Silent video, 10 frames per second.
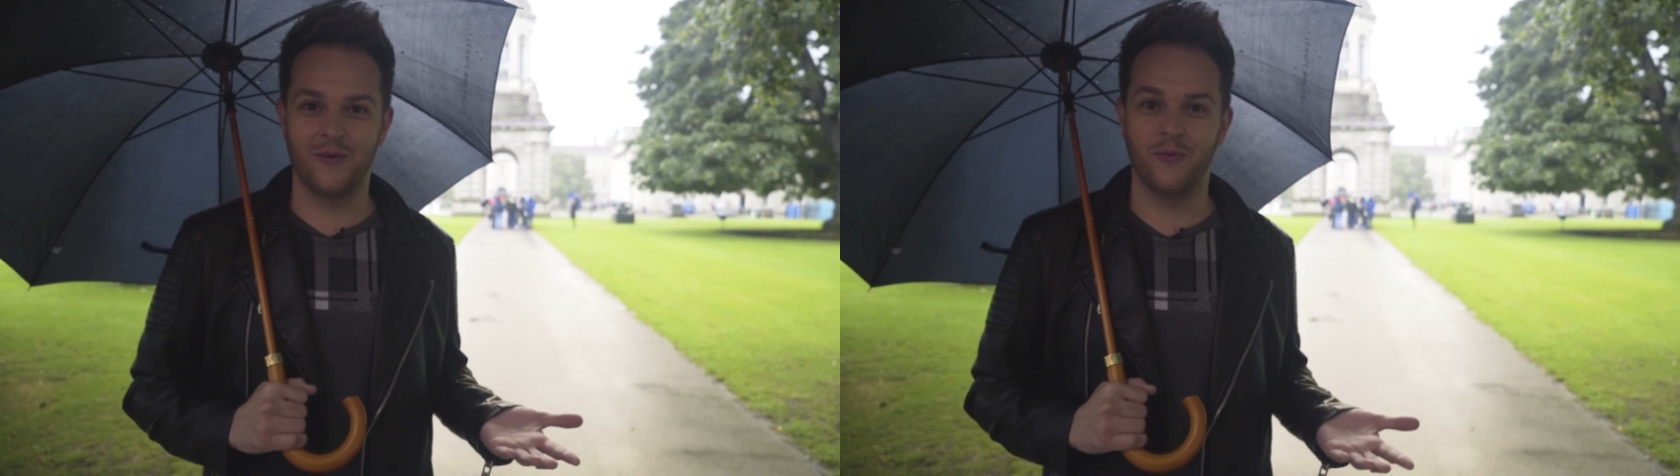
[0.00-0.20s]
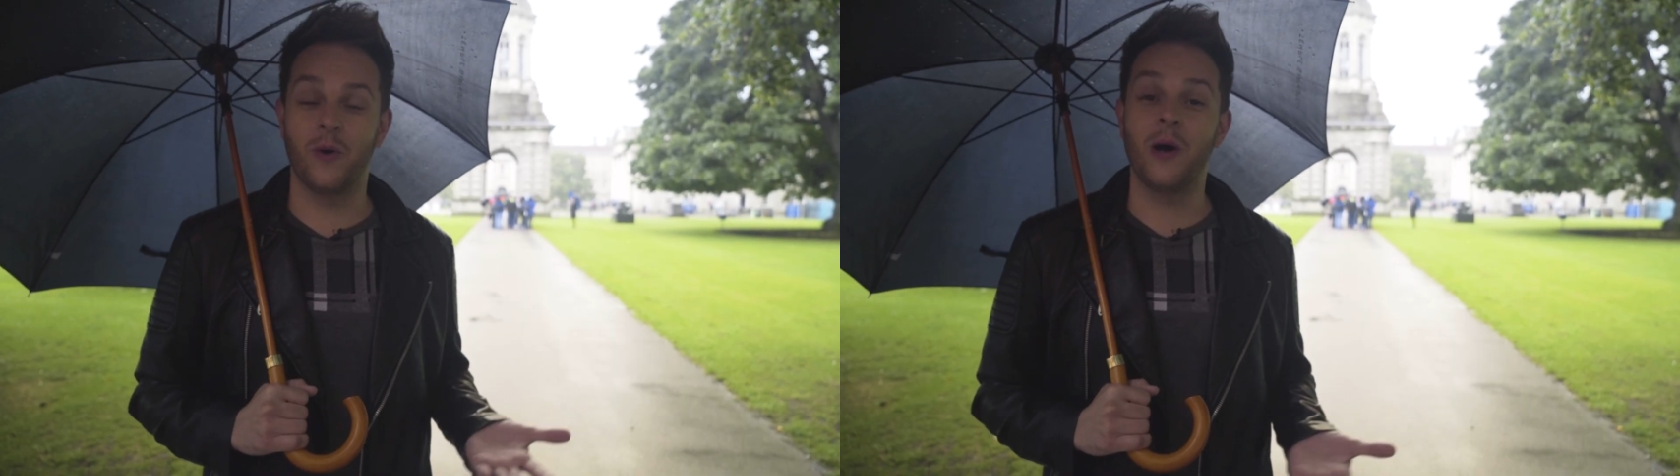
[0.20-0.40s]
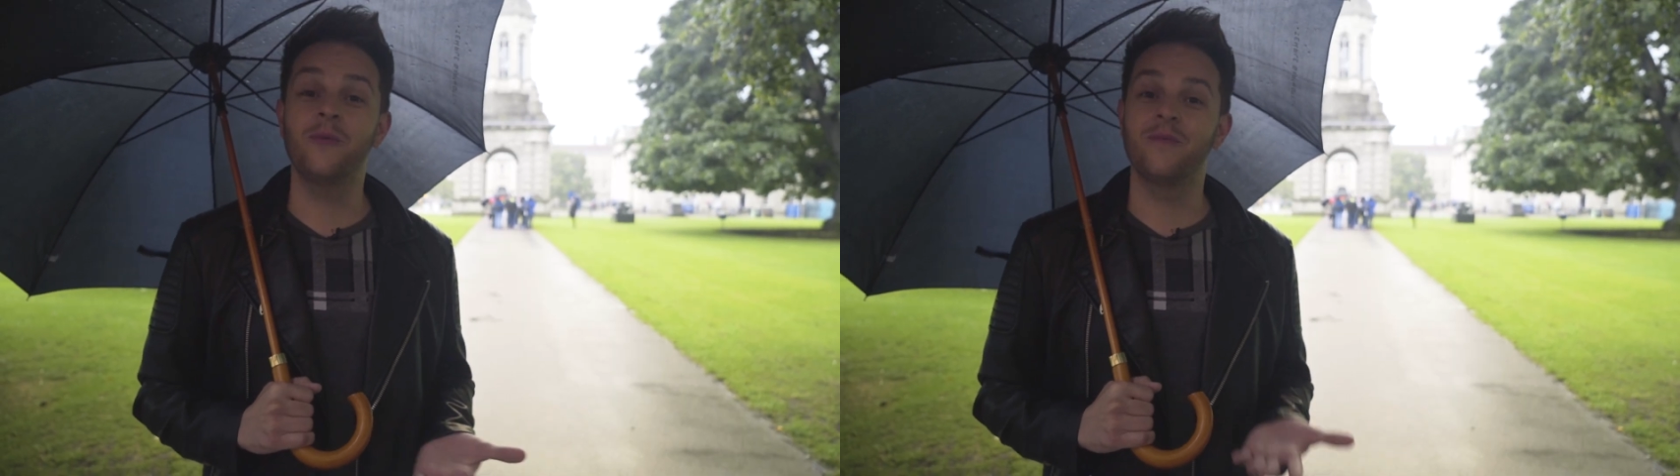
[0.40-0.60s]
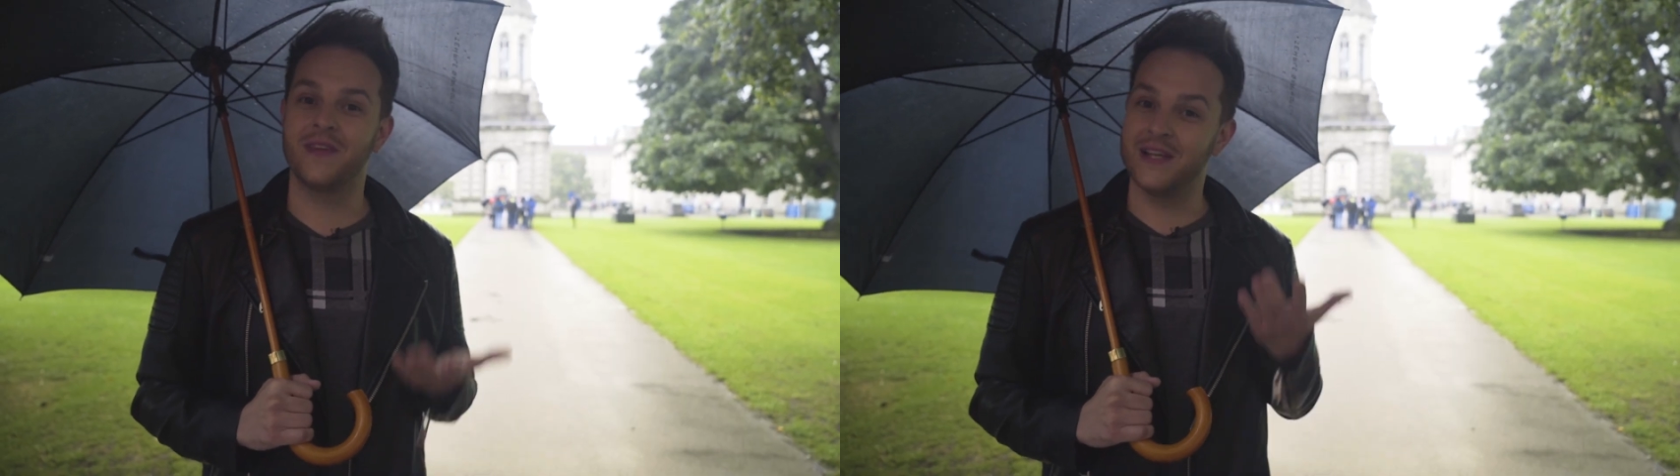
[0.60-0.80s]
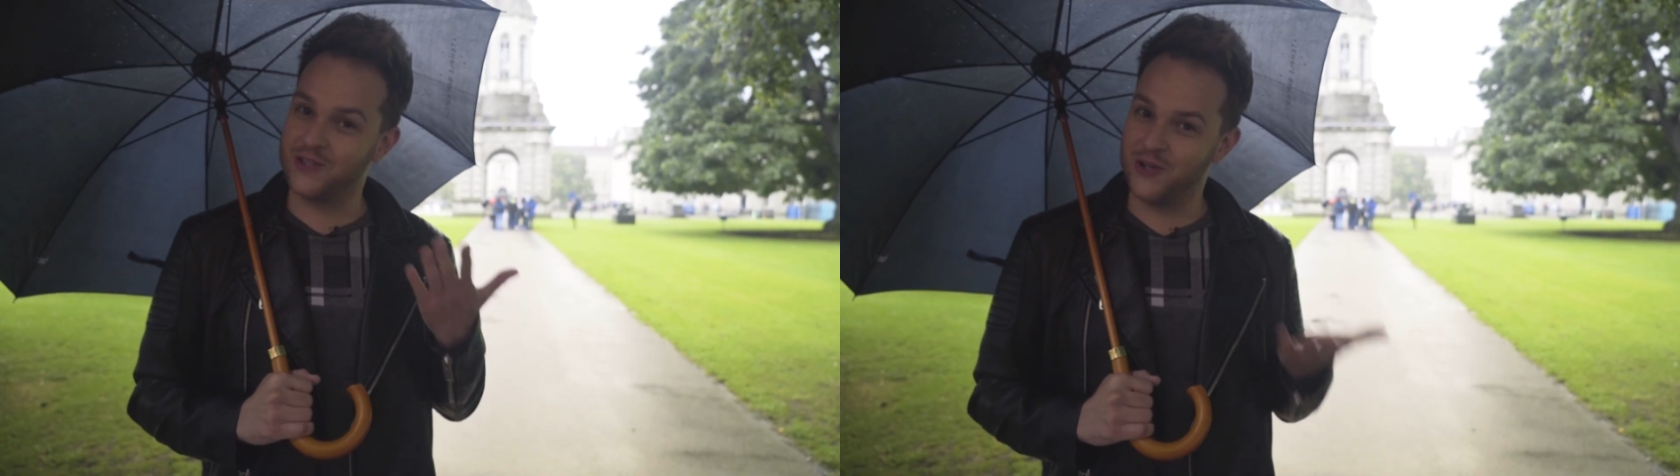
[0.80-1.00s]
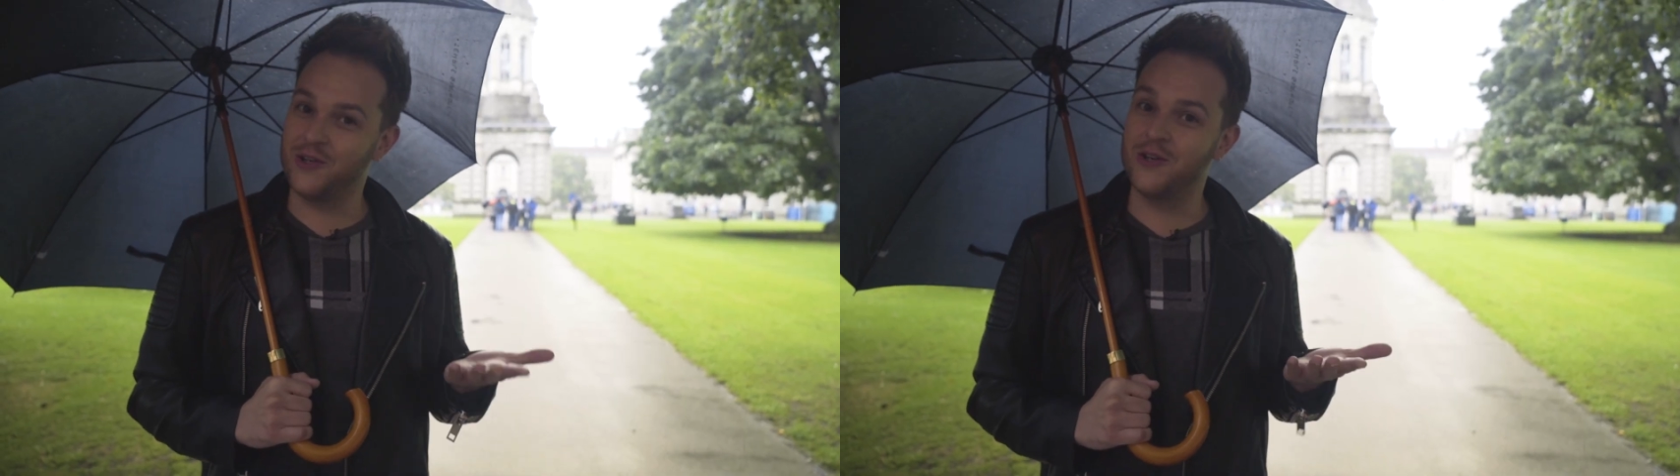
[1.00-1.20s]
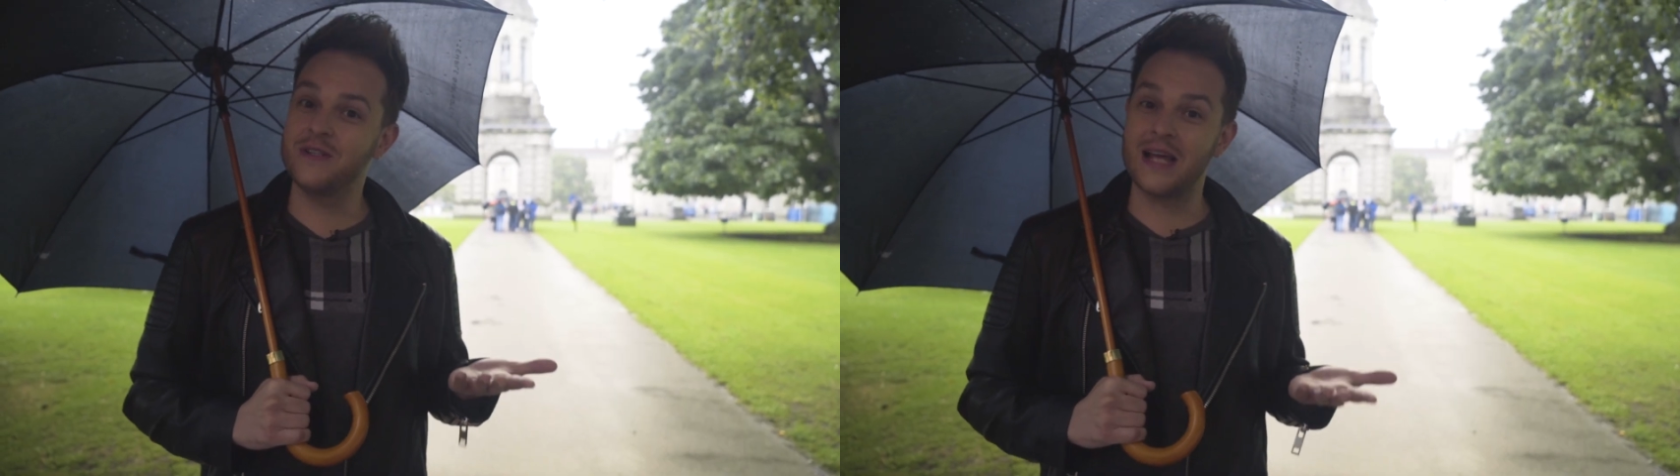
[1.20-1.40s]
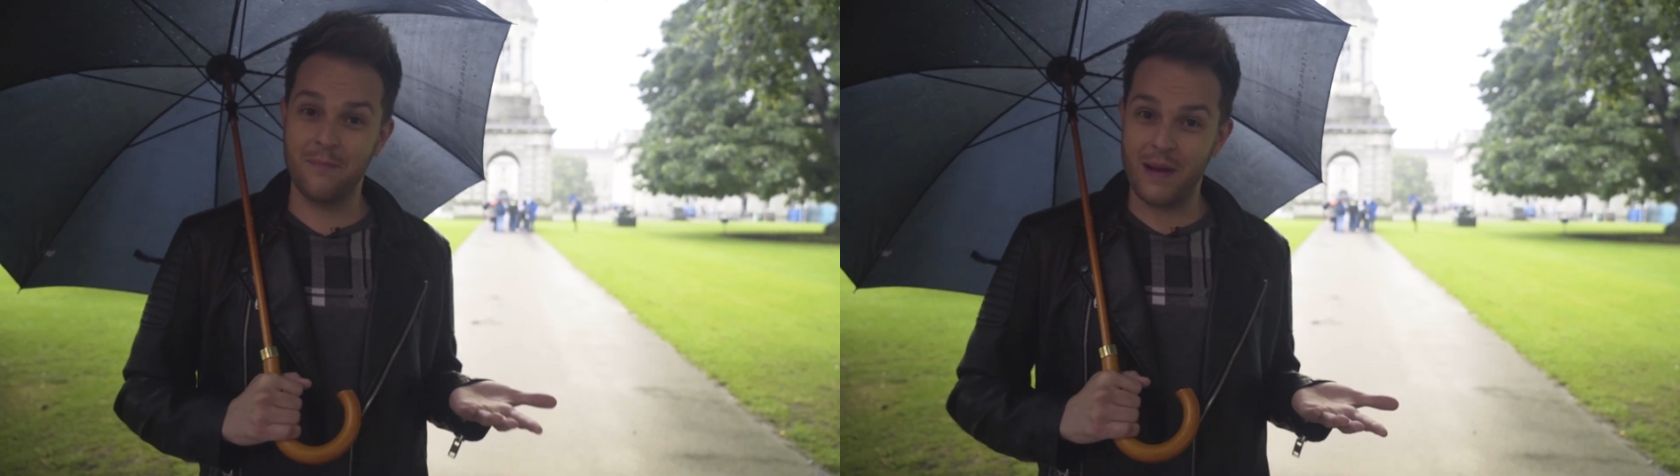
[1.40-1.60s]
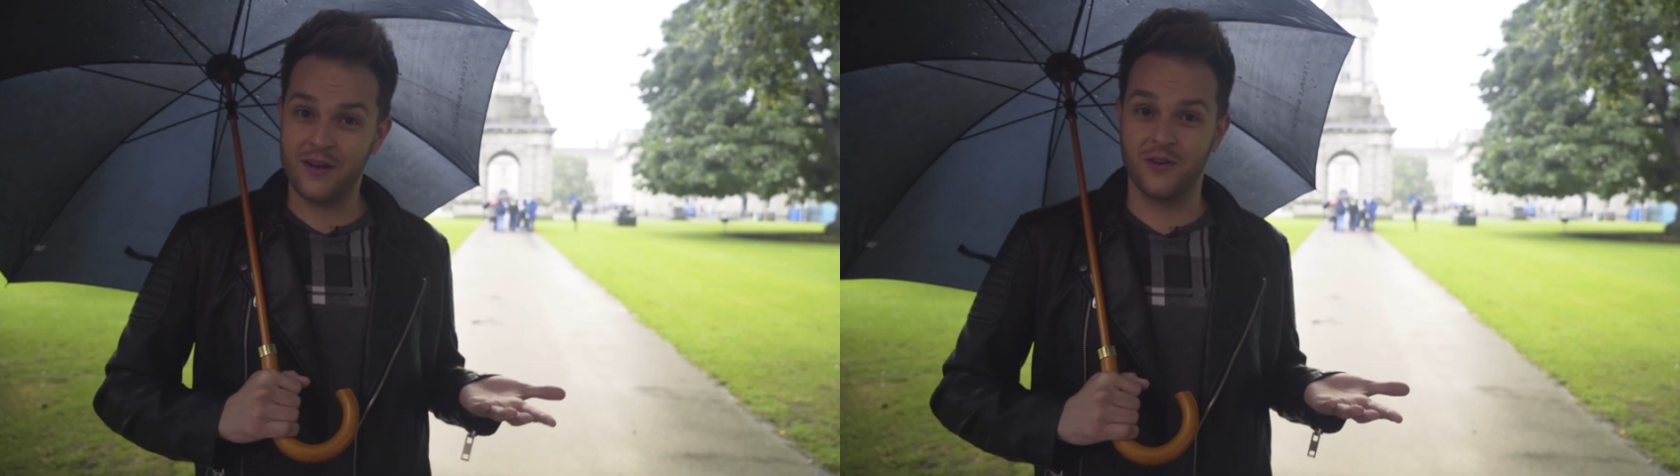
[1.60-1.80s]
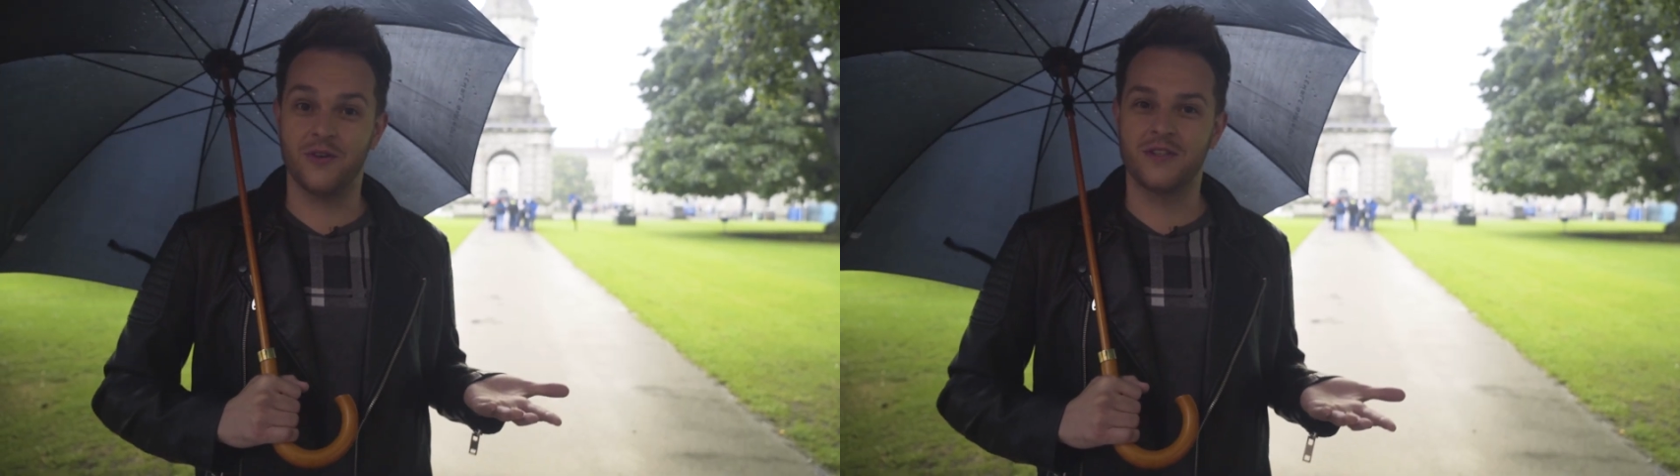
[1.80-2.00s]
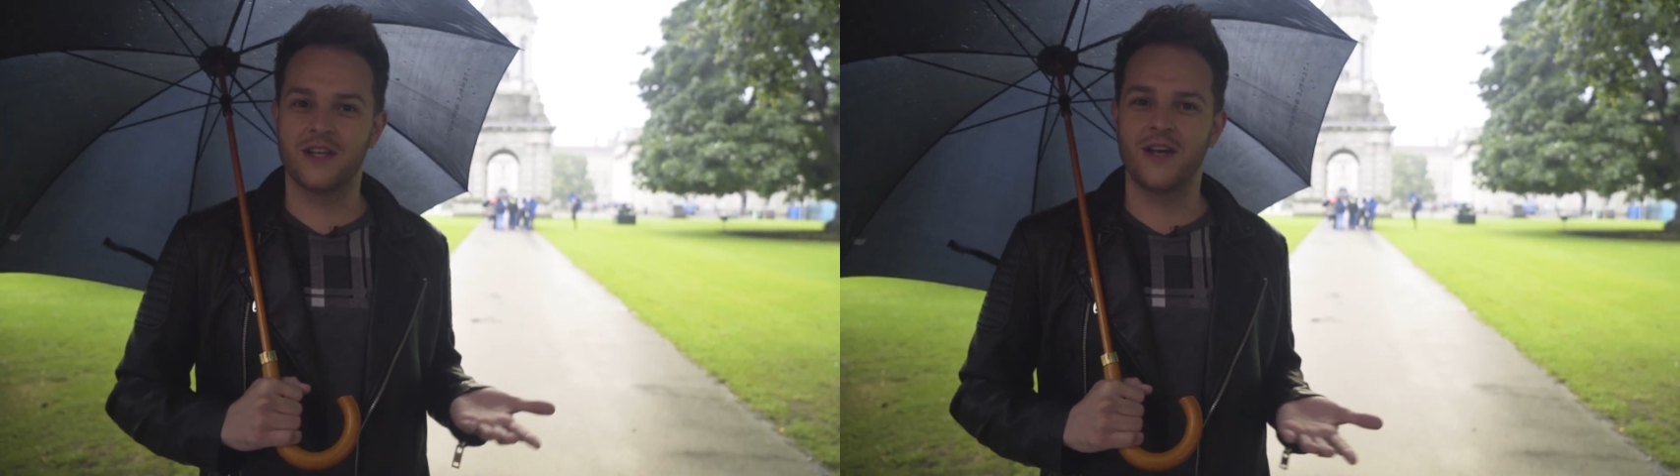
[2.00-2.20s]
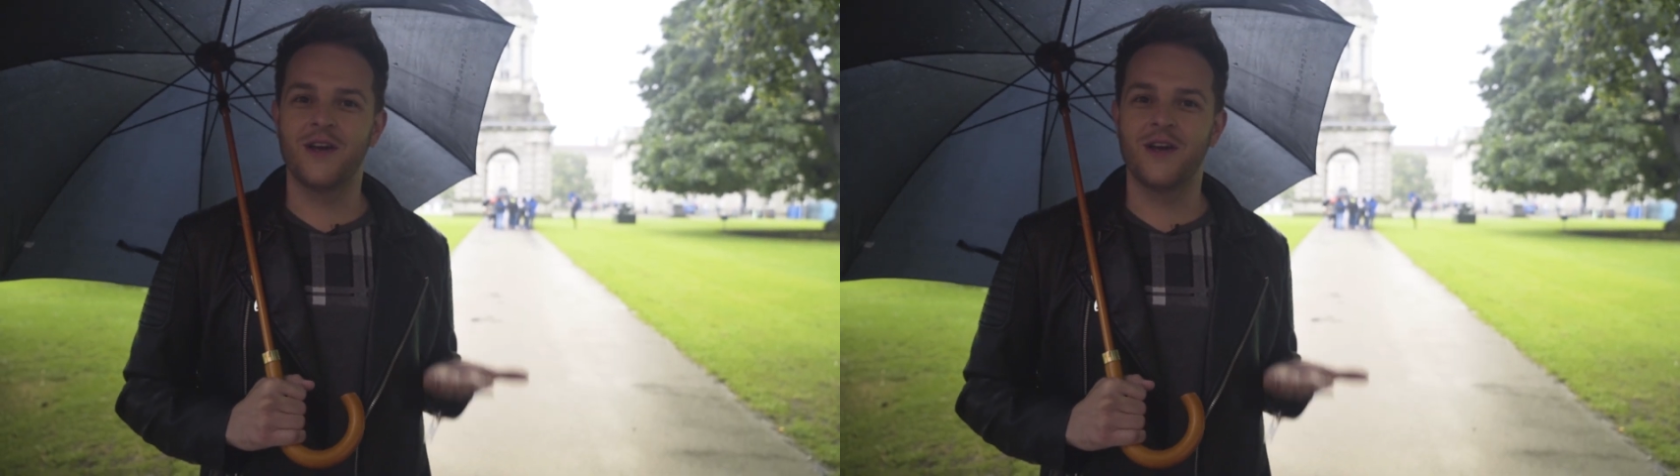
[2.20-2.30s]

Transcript: Well, there's good news and bad news.